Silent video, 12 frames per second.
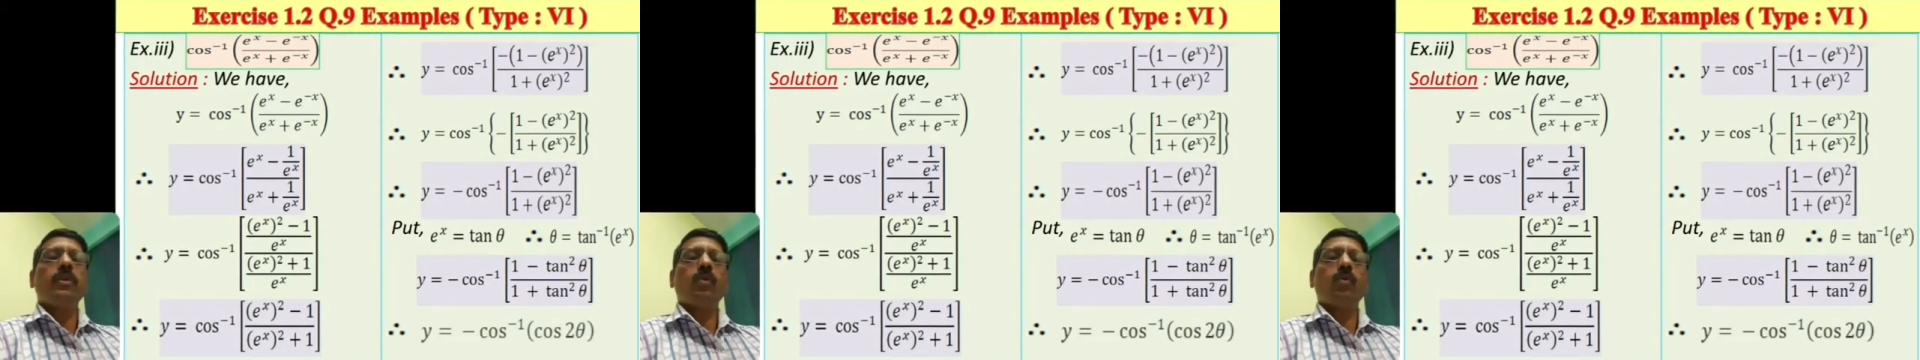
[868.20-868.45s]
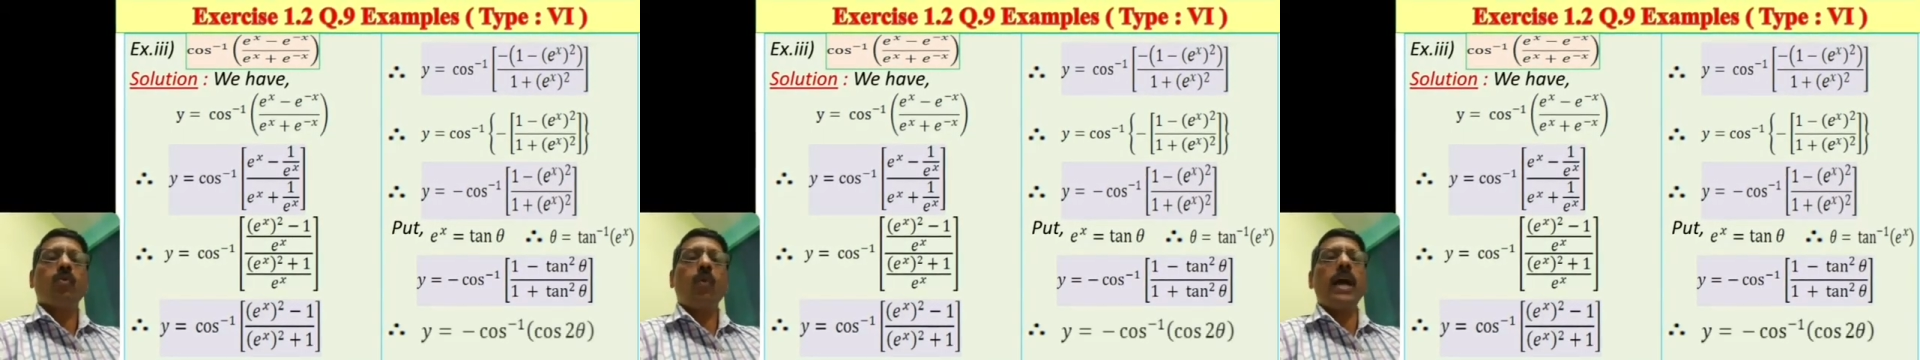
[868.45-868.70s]

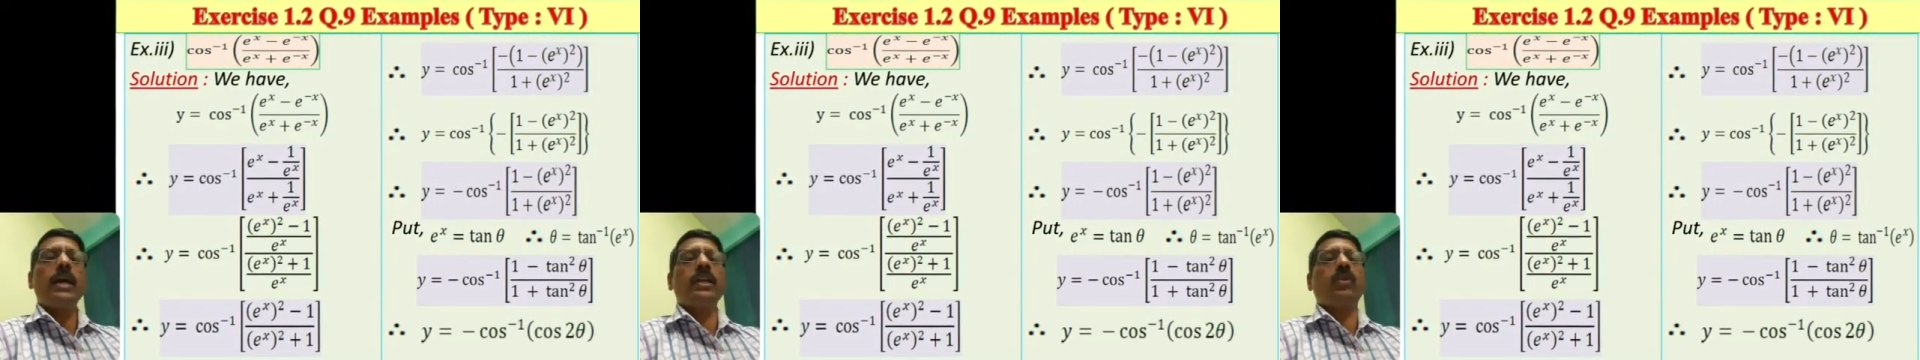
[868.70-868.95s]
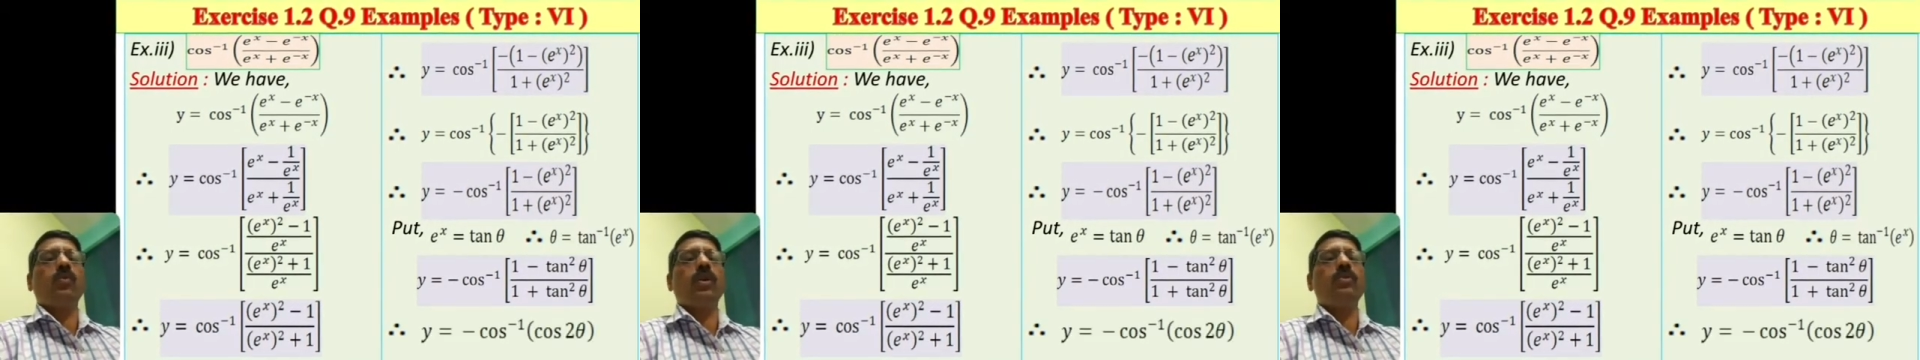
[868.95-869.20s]
y
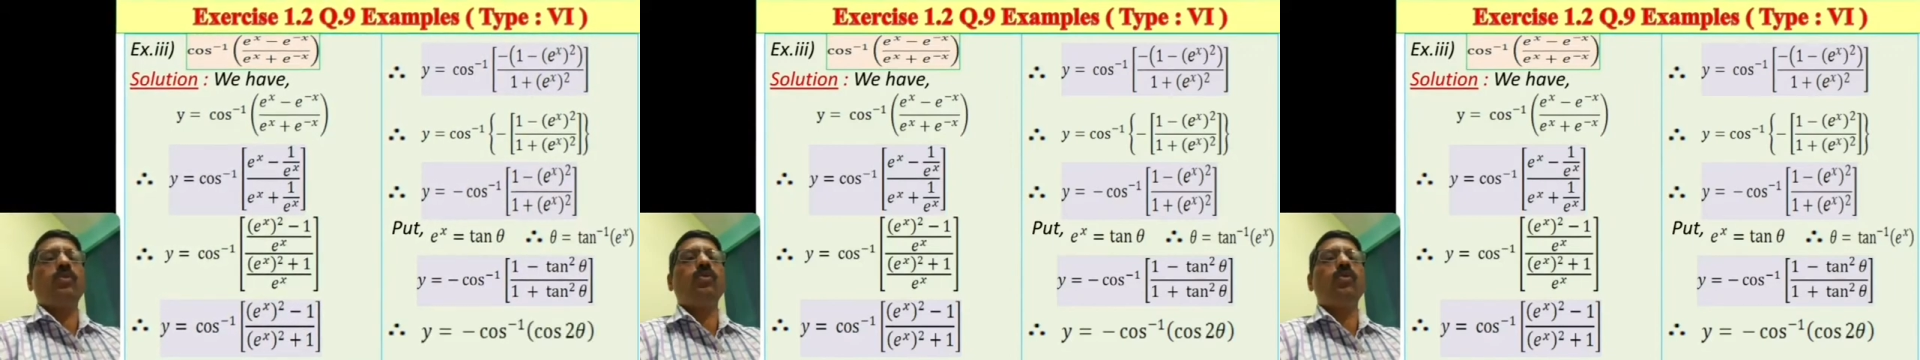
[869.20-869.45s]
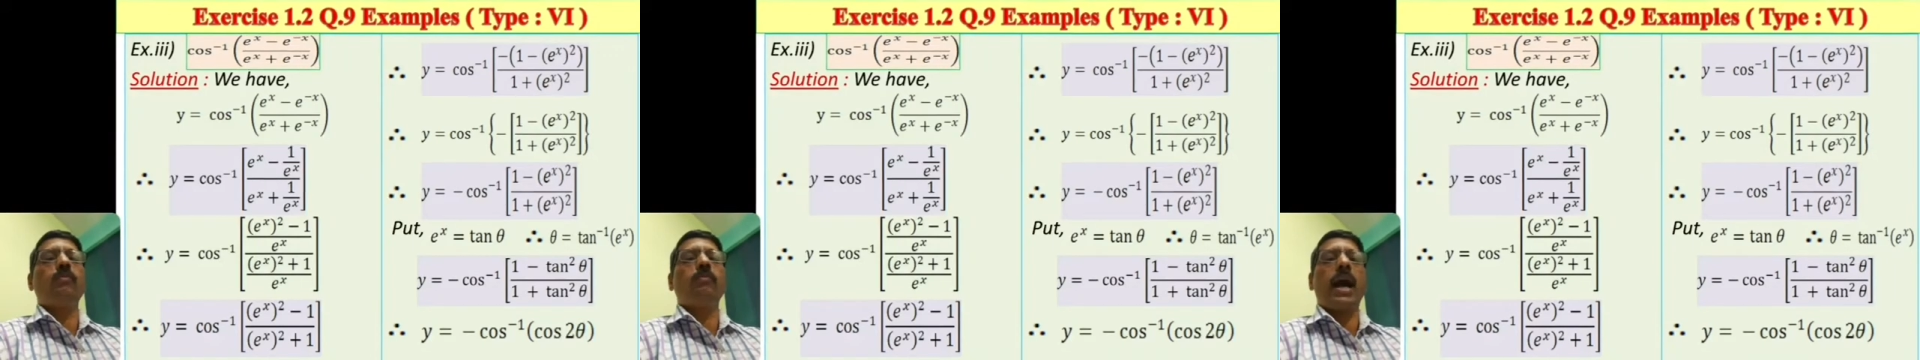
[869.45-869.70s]
equal
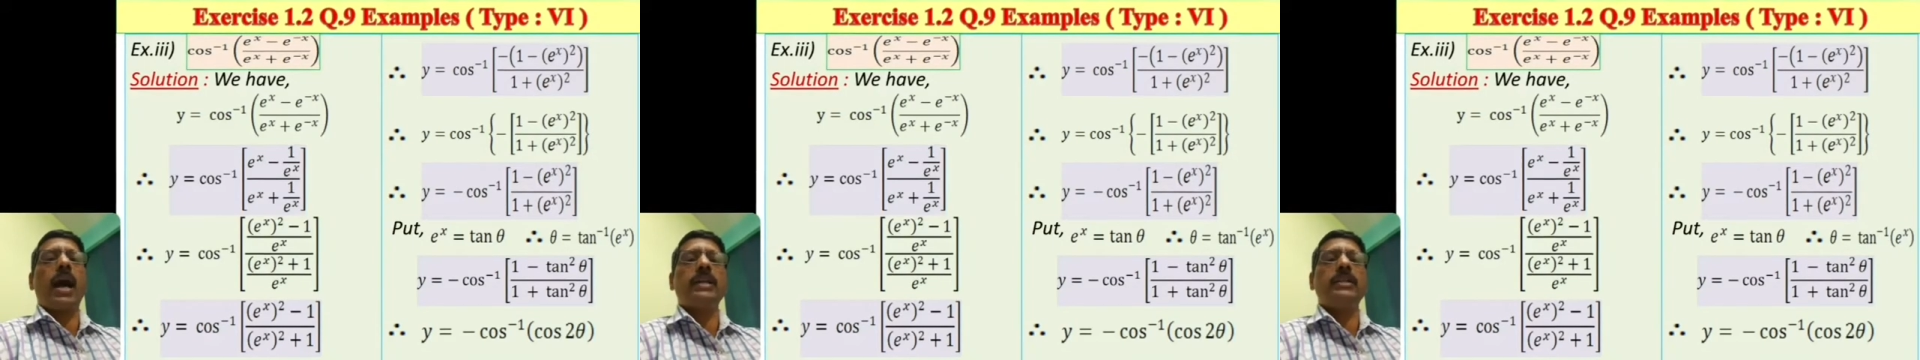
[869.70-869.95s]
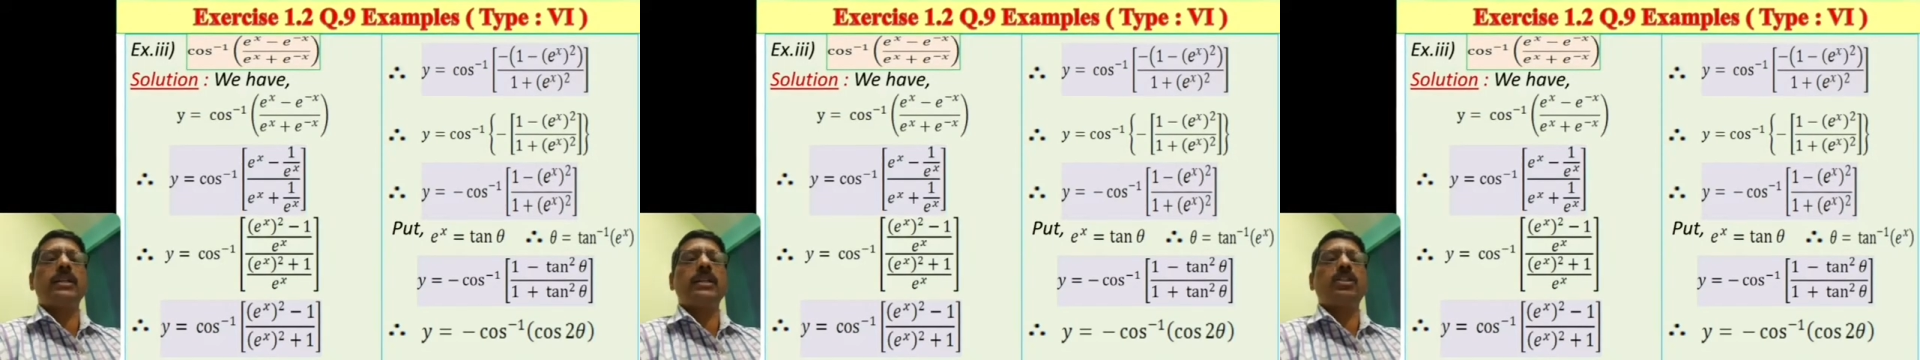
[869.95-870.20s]
to
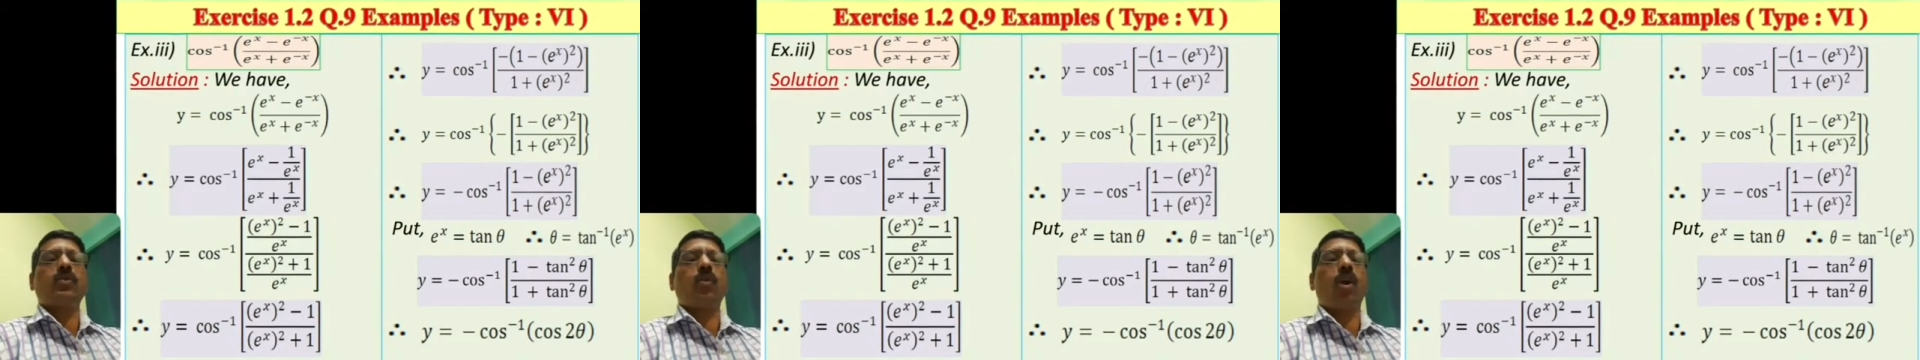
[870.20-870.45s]
minus